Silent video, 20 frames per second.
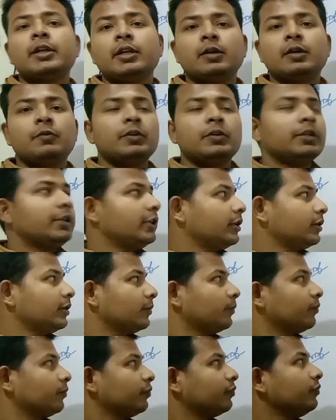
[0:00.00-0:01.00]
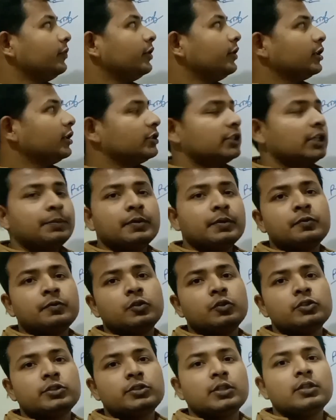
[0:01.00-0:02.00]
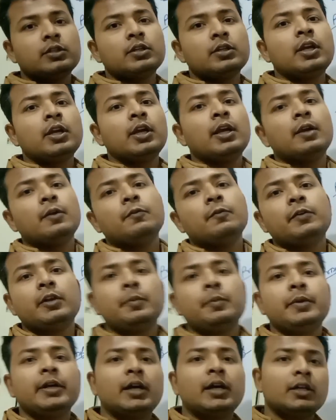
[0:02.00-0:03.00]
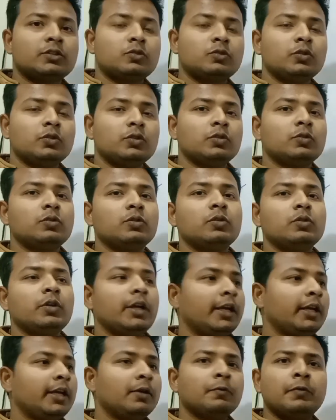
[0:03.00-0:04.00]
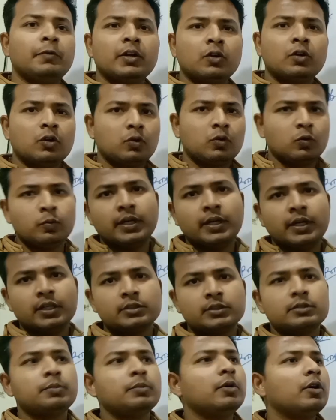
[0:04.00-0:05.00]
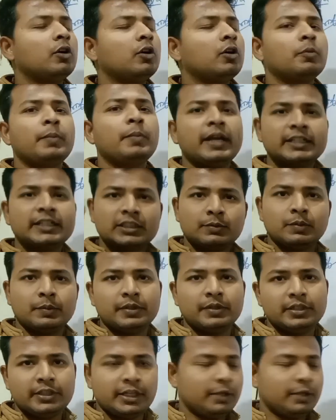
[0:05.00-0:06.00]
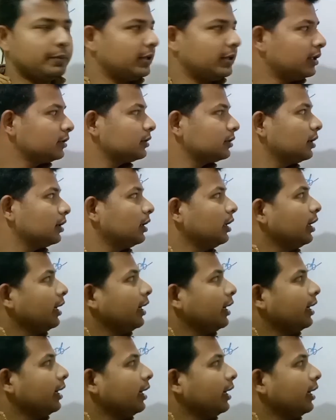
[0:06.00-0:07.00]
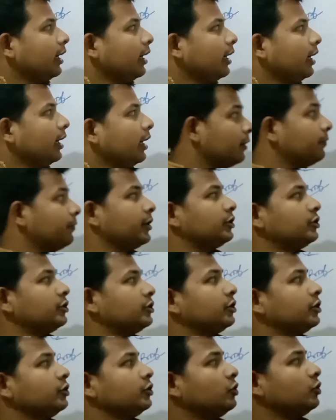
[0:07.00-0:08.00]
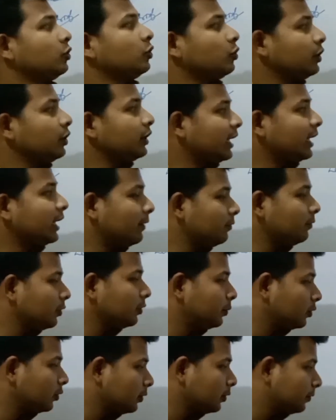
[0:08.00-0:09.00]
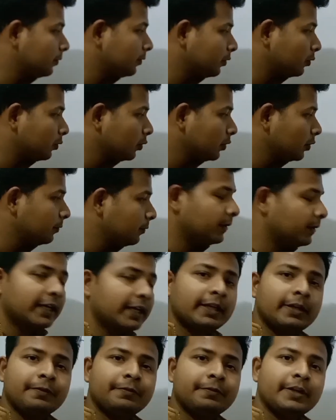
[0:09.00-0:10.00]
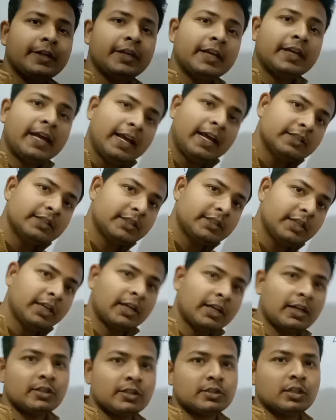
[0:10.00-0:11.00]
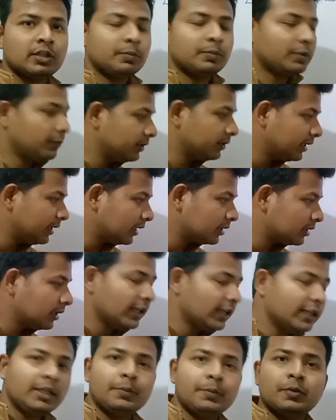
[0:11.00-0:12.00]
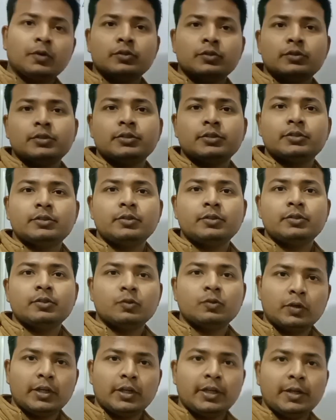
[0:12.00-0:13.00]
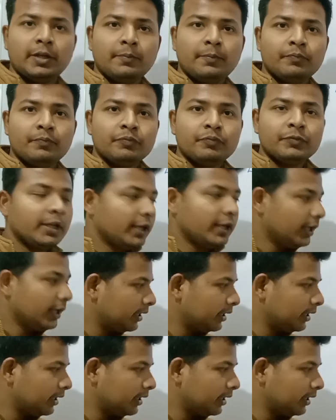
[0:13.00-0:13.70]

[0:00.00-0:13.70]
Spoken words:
Let me clear one thing. This type of question will be asked to you in 1 or 2 marks or maximum in 3 marks, in which you don't have to prove root 5 as irrational number with that lengthy process. Okay.